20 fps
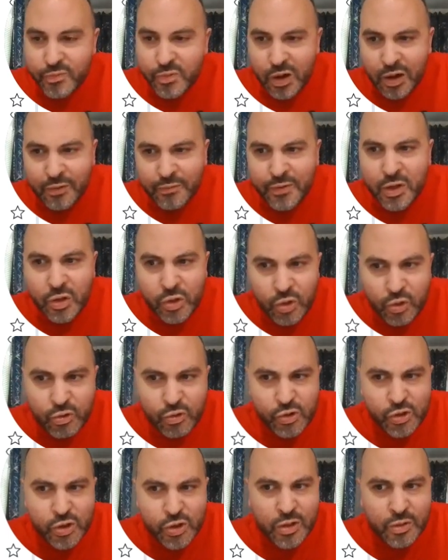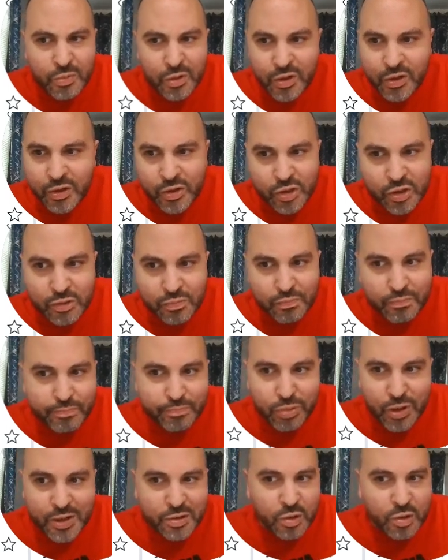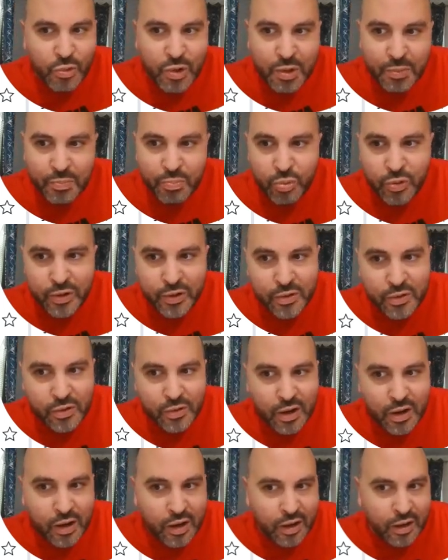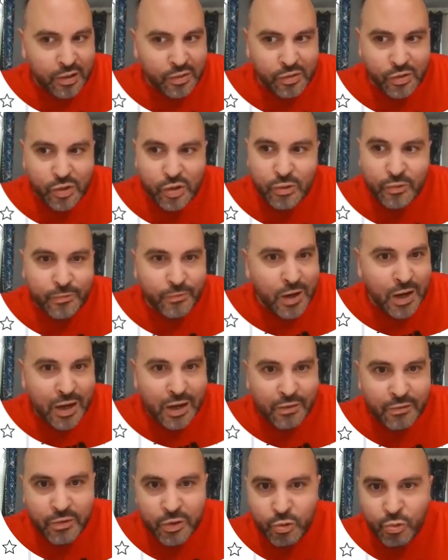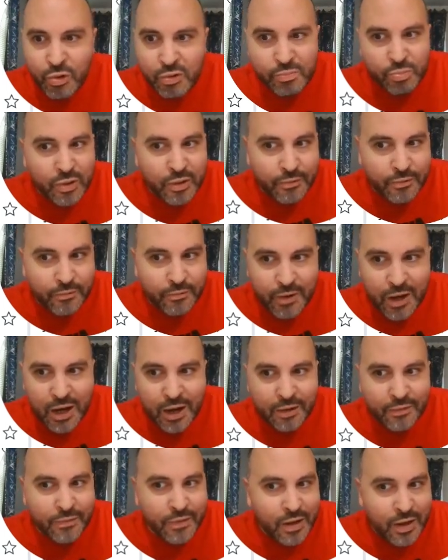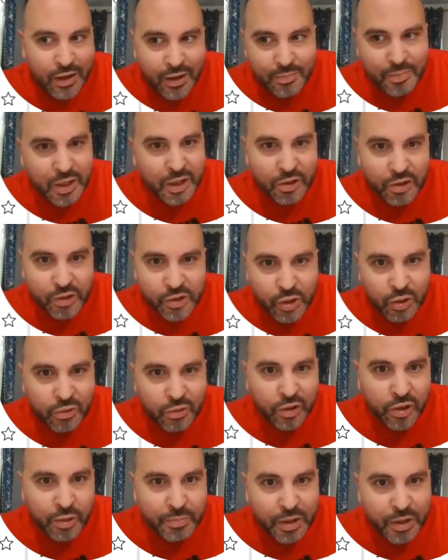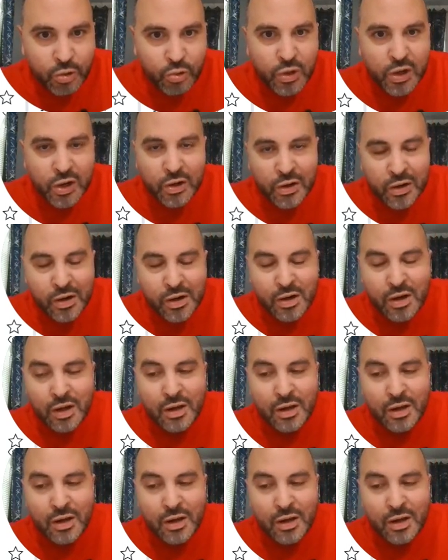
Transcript: YouTube. You can just press the 1.25 or the 1.5, make this go a little bit quicker.